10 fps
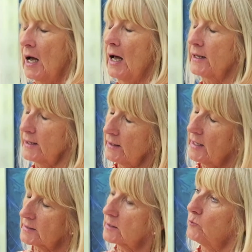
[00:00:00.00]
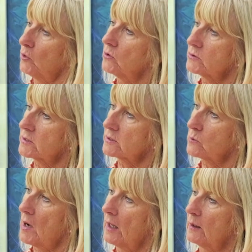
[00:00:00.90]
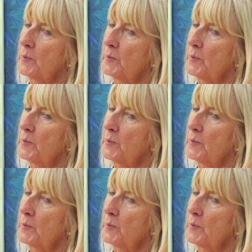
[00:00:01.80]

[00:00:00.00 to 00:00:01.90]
And I think that's important as well,